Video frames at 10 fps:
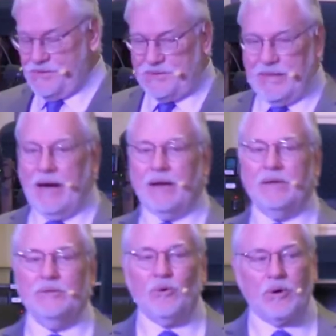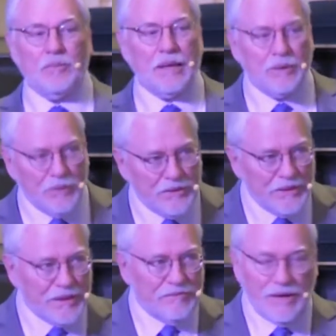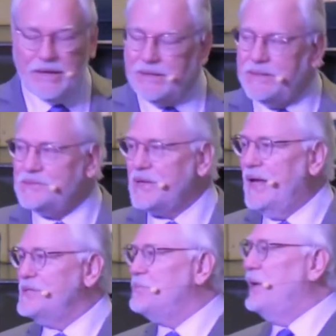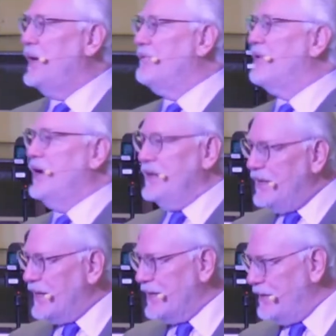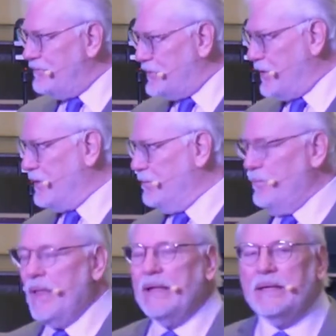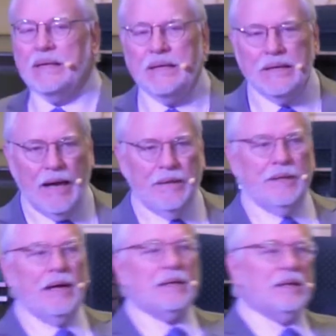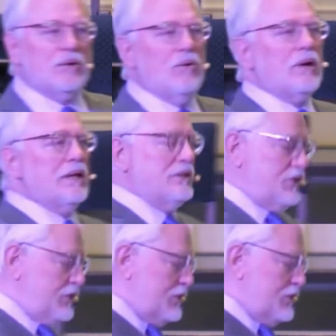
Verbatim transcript: Now, uh, normally we think of Hades as being a very negative term. And yet, according to the